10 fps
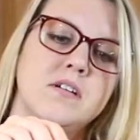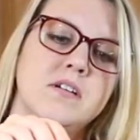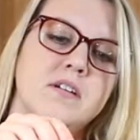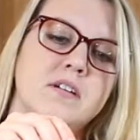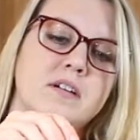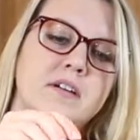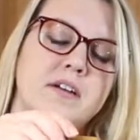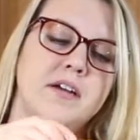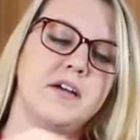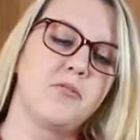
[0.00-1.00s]

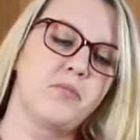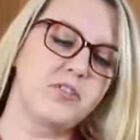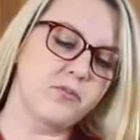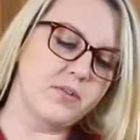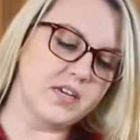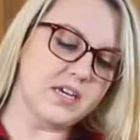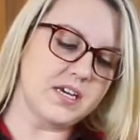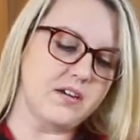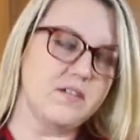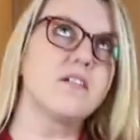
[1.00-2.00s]
But they're really
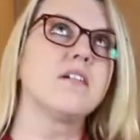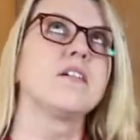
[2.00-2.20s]
cute.